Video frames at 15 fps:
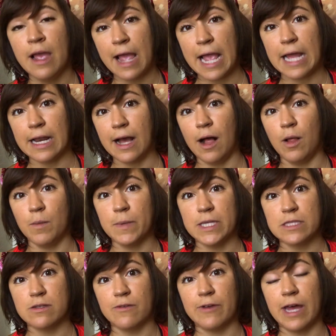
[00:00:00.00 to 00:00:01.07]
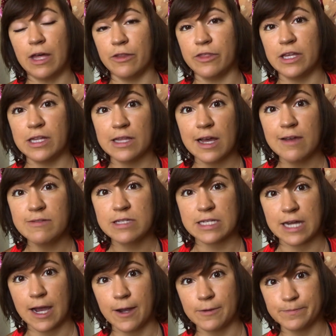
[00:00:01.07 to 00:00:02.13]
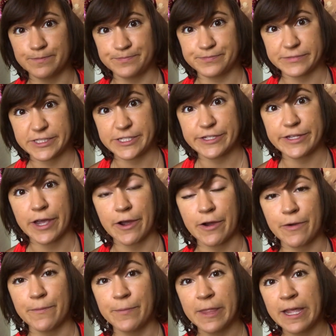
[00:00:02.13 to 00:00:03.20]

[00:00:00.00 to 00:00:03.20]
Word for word: and elements of healthy lifestyle. So,